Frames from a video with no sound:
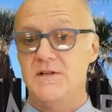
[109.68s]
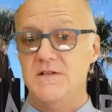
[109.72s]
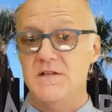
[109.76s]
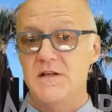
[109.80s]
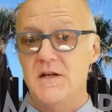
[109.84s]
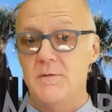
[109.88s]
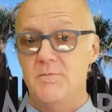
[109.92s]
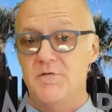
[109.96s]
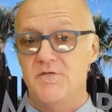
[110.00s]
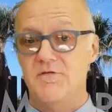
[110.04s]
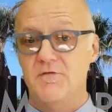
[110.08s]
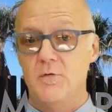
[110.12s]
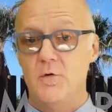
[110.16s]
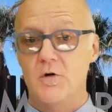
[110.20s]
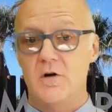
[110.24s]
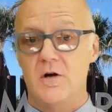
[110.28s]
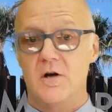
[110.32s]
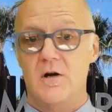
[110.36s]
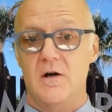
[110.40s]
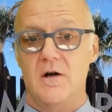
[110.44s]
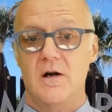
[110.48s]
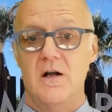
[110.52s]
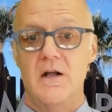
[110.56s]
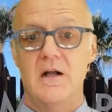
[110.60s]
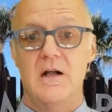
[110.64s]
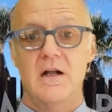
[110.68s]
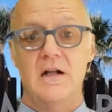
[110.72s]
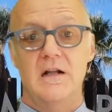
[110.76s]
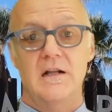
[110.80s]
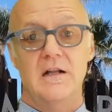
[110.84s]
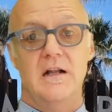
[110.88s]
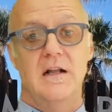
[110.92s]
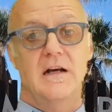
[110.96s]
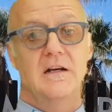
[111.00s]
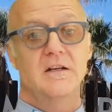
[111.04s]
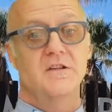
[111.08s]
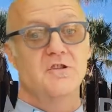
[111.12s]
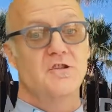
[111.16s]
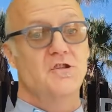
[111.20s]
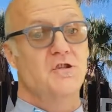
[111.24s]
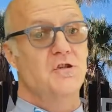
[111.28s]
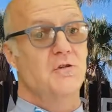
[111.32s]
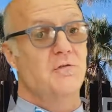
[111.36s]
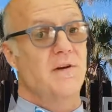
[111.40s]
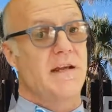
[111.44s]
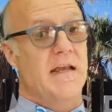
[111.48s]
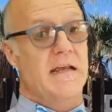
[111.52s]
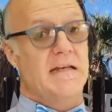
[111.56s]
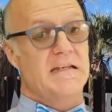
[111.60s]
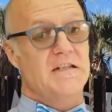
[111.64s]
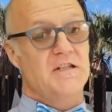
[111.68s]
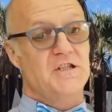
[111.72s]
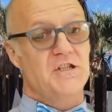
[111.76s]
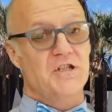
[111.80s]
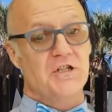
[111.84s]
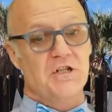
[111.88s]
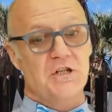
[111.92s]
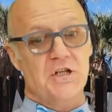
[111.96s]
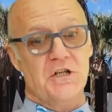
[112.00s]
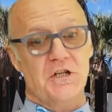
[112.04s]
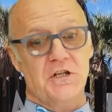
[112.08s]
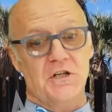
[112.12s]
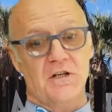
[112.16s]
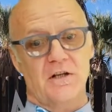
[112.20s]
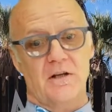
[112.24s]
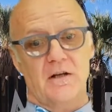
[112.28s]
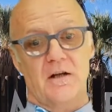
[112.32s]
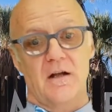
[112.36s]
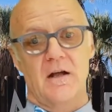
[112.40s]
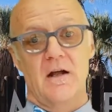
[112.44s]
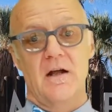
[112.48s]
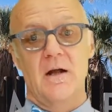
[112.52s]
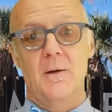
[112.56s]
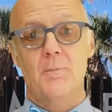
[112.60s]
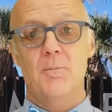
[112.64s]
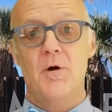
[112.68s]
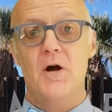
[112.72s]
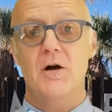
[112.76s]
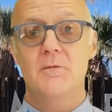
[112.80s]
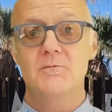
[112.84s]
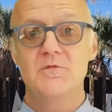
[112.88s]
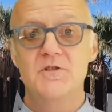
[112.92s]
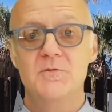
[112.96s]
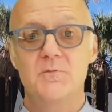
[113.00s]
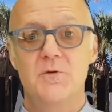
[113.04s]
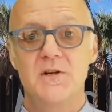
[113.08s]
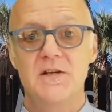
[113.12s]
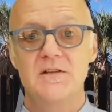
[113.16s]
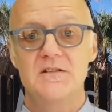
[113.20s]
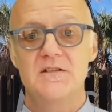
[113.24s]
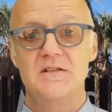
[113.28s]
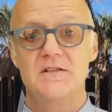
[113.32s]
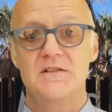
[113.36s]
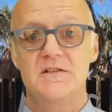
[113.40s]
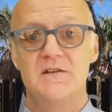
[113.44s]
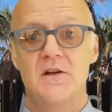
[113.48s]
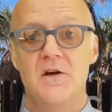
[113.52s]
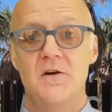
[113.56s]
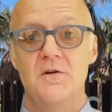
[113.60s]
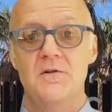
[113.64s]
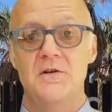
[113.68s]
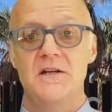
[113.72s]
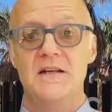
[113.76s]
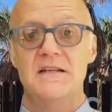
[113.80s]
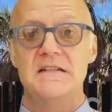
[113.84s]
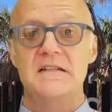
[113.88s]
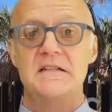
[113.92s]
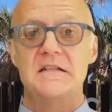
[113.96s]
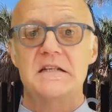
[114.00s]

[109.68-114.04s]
Reason number four, luxuriation. Palm Springs is known